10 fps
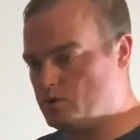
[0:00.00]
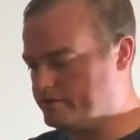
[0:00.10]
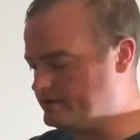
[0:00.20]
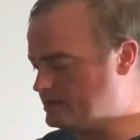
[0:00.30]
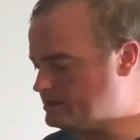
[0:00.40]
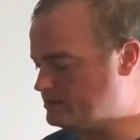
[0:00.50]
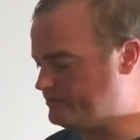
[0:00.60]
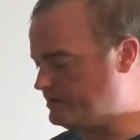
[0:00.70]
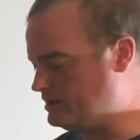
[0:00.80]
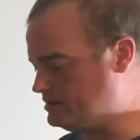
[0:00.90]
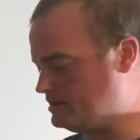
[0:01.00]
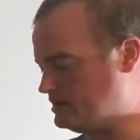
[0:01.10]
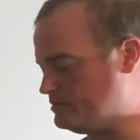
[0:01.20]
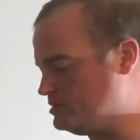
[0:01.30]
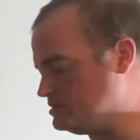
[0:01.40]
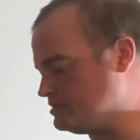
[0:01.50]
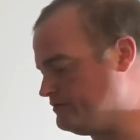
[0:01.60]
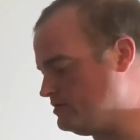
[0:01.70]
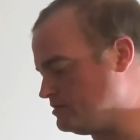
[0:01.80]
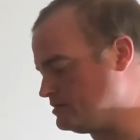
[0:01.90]
of an Echo fan than I am
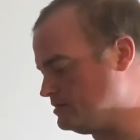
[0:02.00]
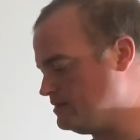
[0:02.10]
Husqvarna.